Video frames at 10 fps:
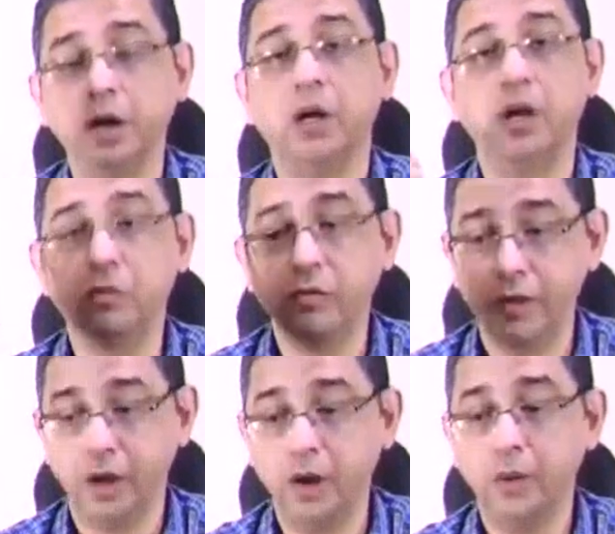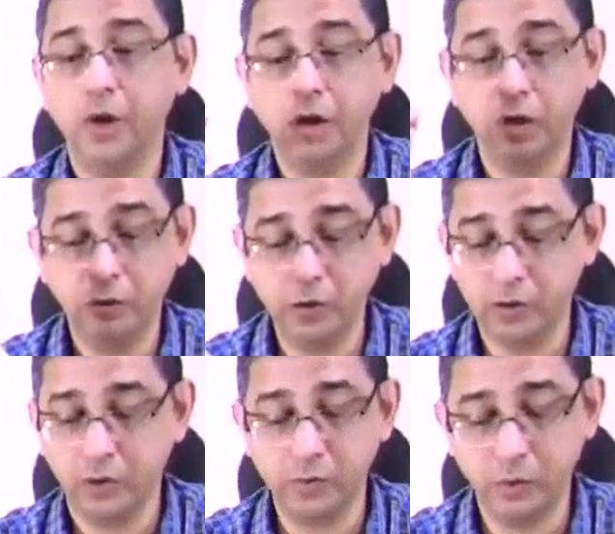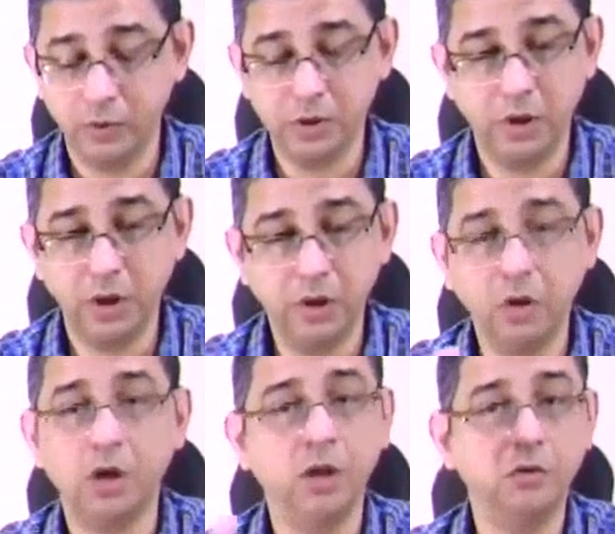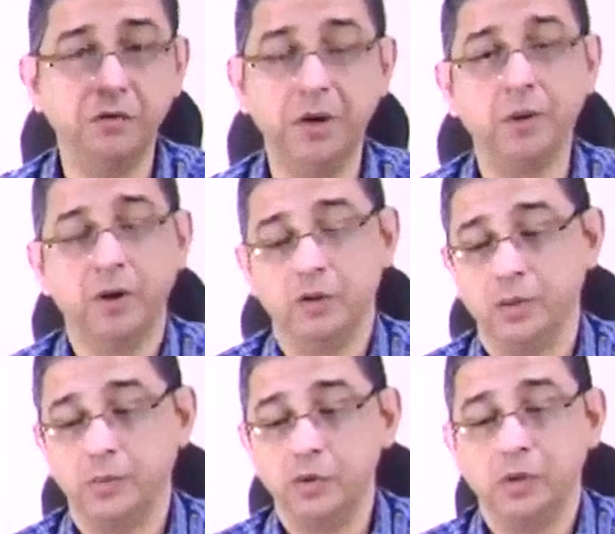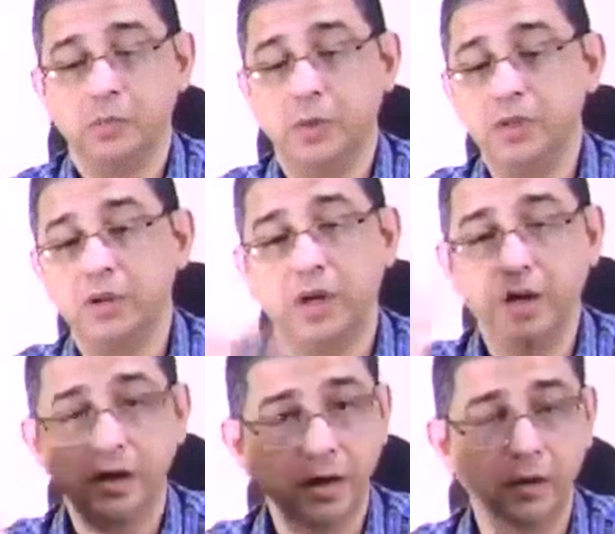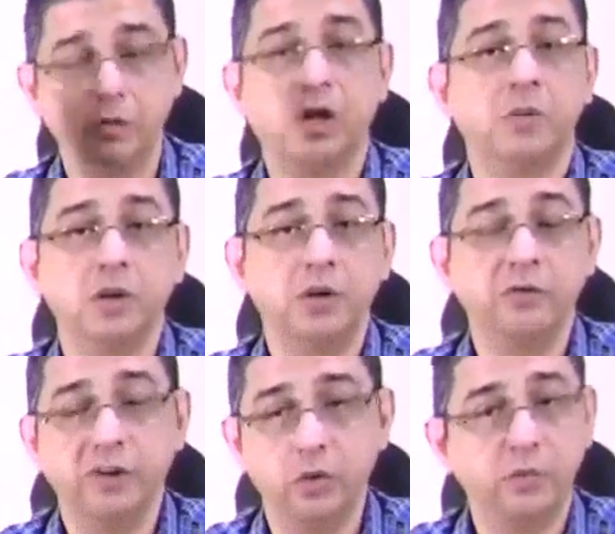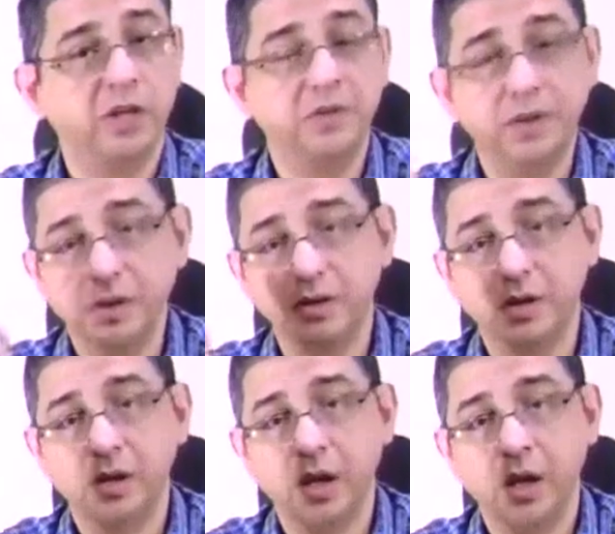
I have to wake up and give these drops to my child and not give a feed, because suppose the baby is crying at night, what a mother will do? Breastfeed the child.